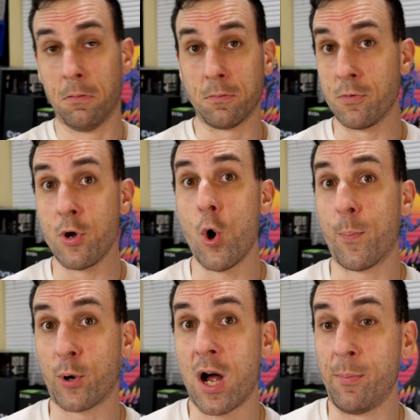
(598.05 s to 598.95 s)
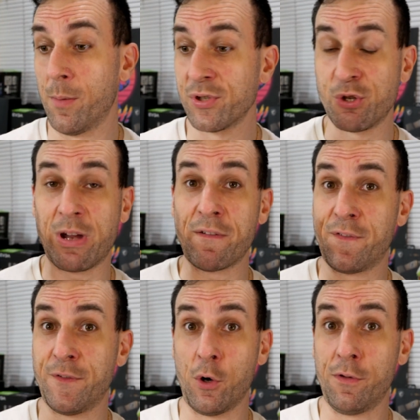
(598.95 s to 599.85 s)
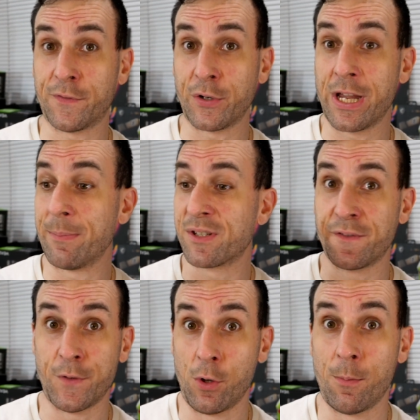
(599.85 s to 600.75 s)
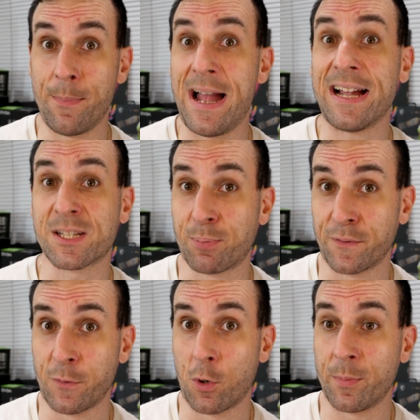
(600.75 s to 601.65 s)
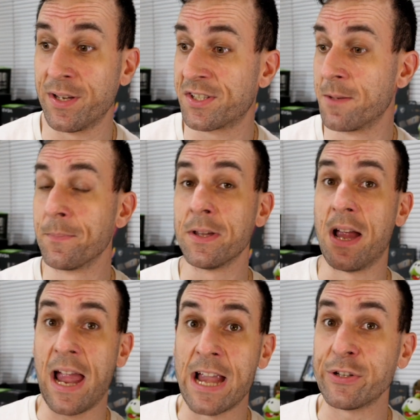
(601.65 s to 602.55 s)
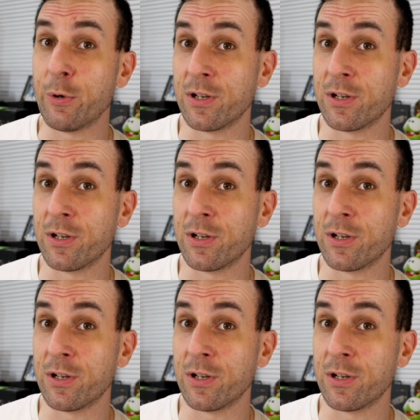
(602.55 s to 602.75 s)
no problems. You get full frames, full max performance, and you can